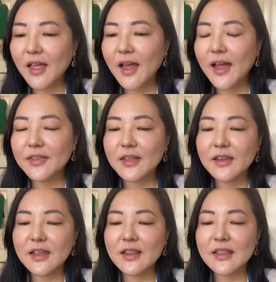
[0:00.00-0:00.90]
And then
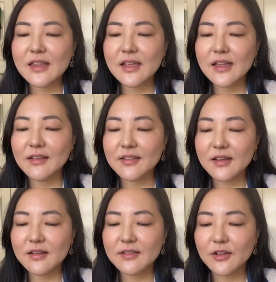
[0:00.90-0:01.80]
in the
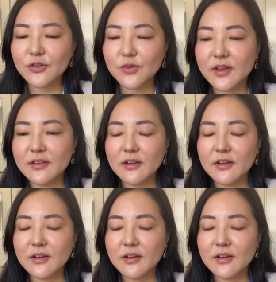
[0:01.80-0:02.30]
Insanely Saturated,